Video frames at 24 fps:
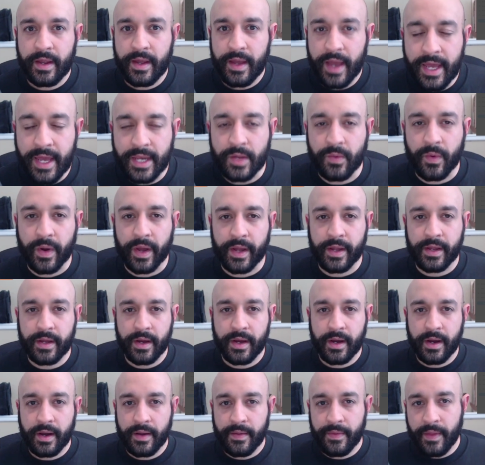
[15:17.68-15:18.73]
Anyway,
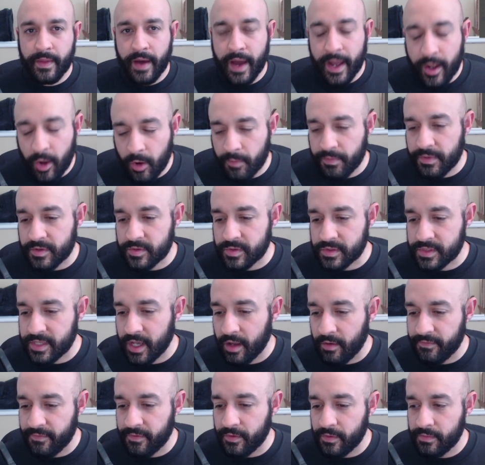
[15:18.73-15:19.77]
I hope this was
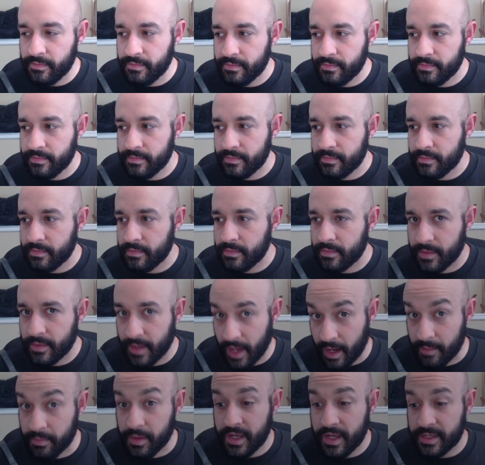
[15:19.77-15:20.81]
helpful.
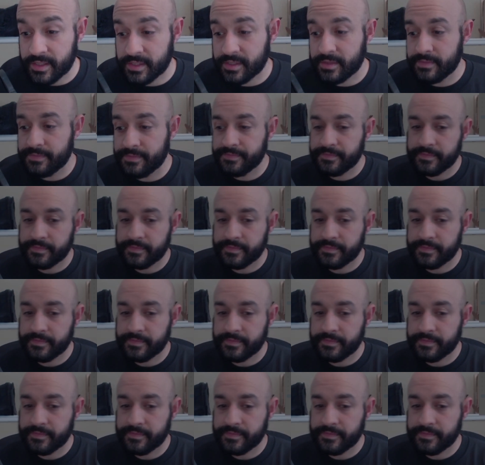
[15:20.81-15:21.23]
God bless.